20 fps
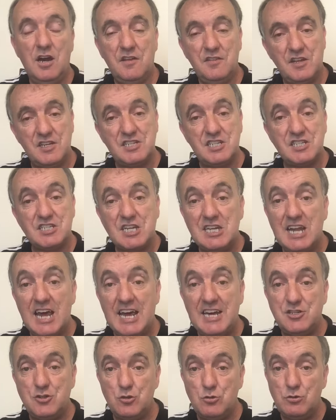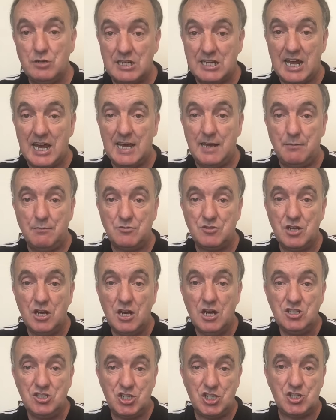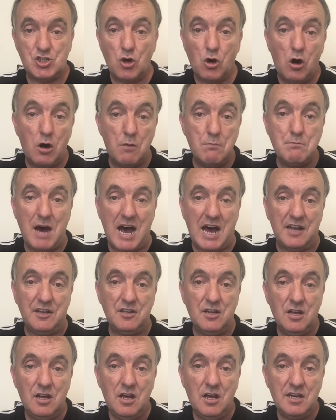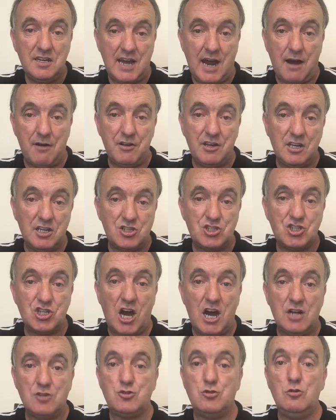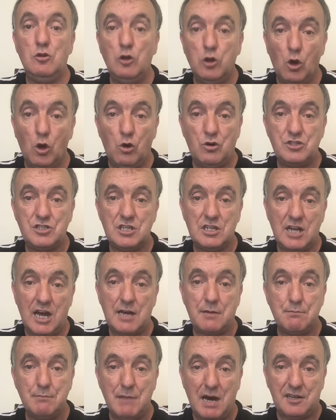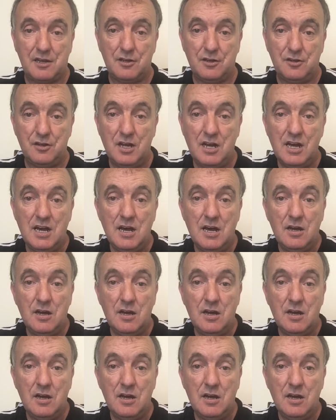This is the lady who claimed she saw a man carrying a child who looked like Madeleine